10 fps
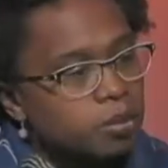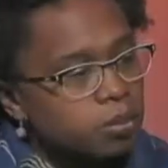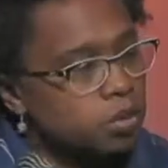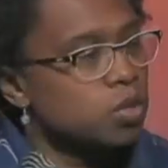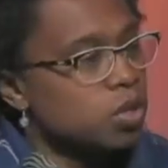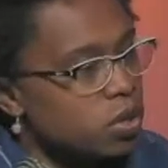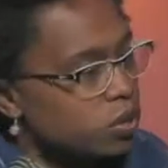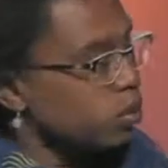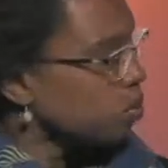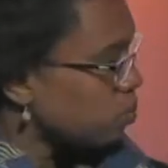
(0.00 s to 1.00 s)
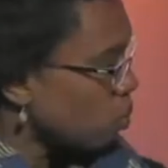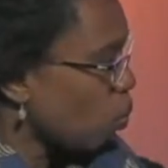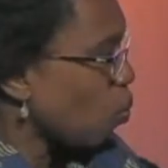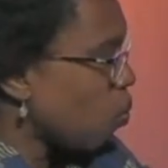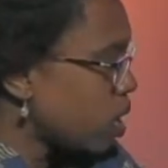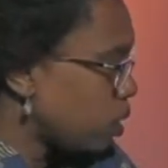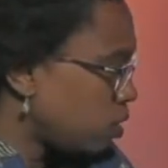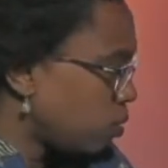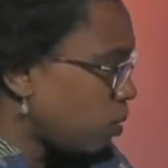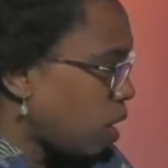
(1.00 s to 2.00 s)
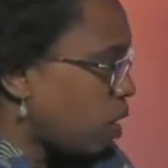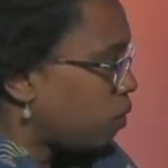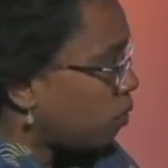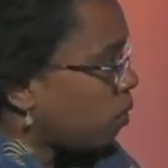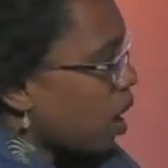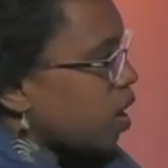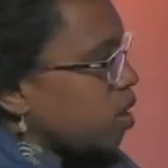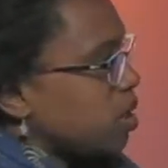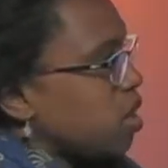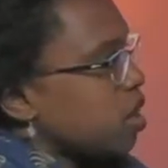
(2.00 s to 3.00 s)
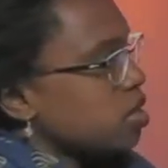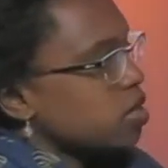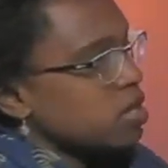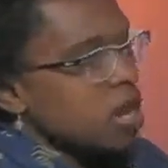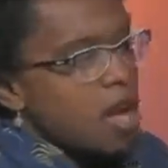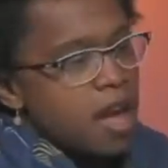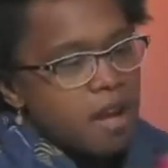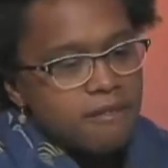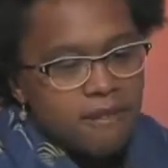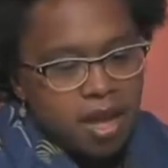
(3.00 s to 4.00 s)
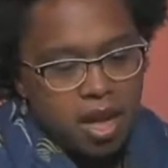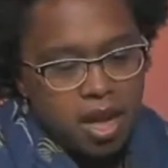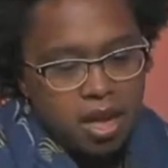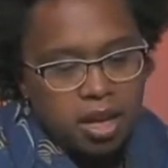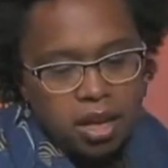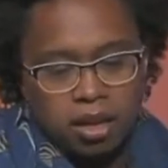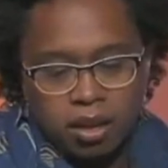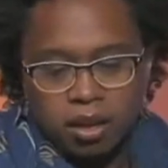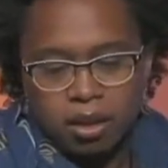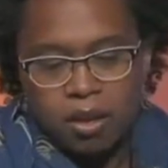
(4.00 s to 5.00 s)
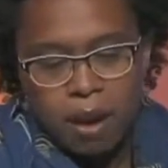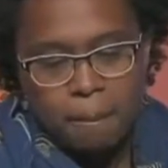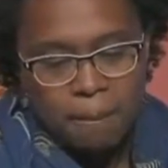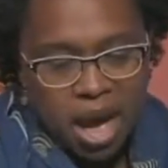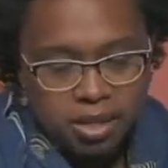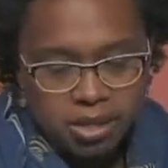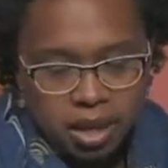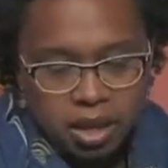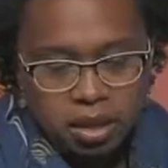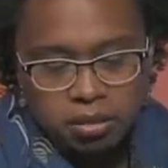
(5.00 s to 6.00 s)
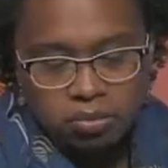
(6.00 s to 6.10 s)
So one idea is to have a basket,